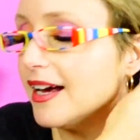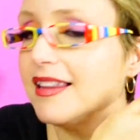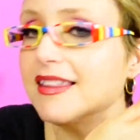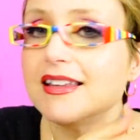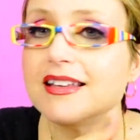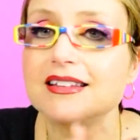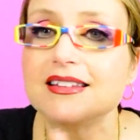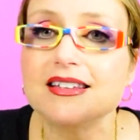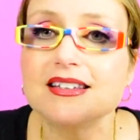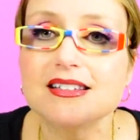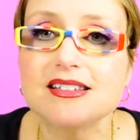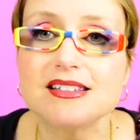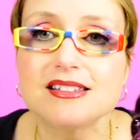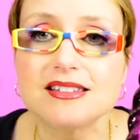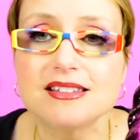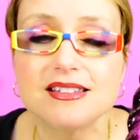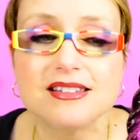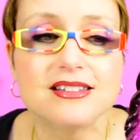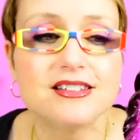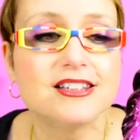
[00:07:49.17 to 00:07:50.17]
I think these
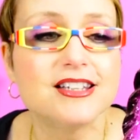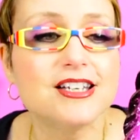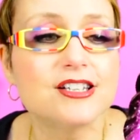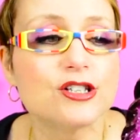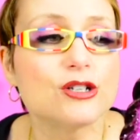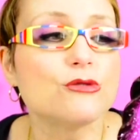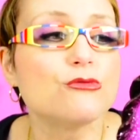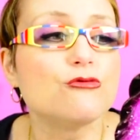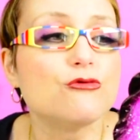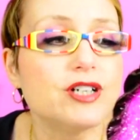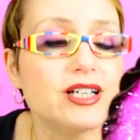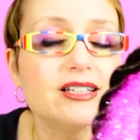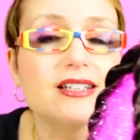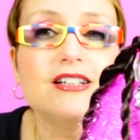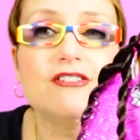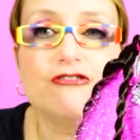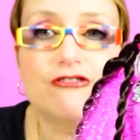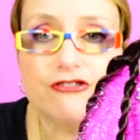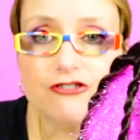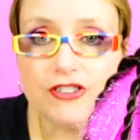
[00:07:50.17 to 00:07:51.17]
these are
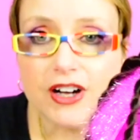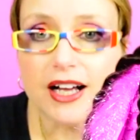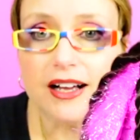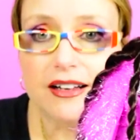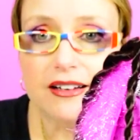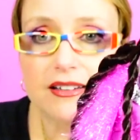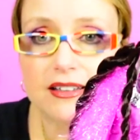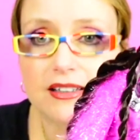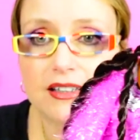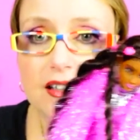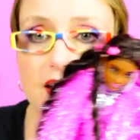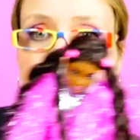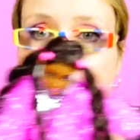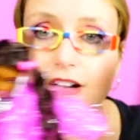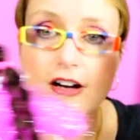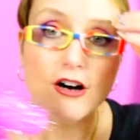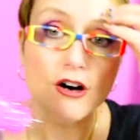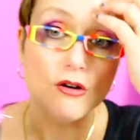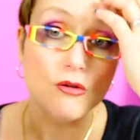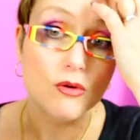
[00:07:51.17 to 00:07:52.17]
really fun.
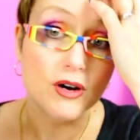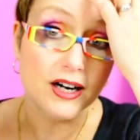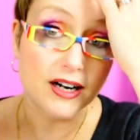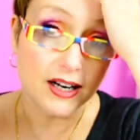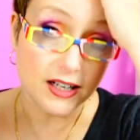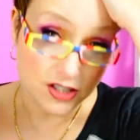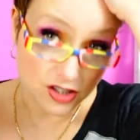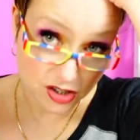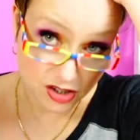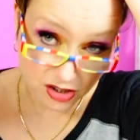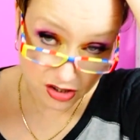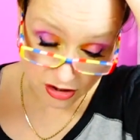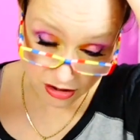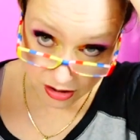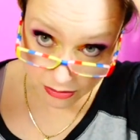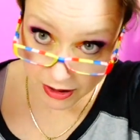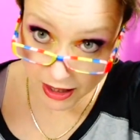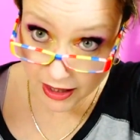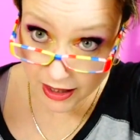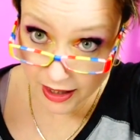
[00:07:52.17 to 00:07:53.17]
Oh, what did I just do
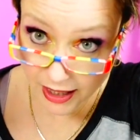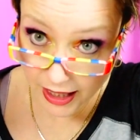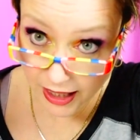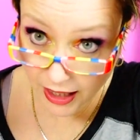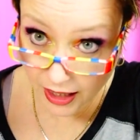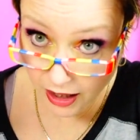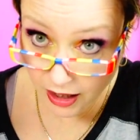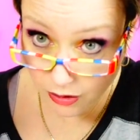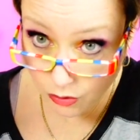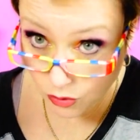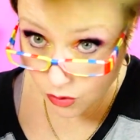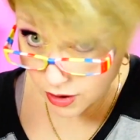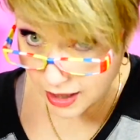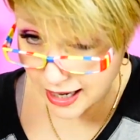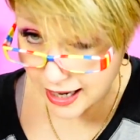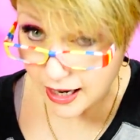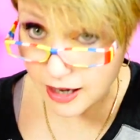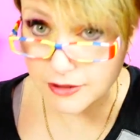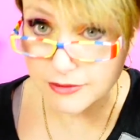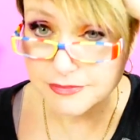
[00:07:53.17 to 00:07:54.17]
to my hair?
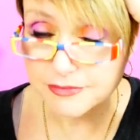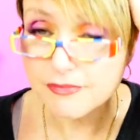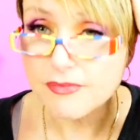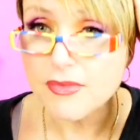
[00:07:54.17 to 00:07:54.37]
Wow.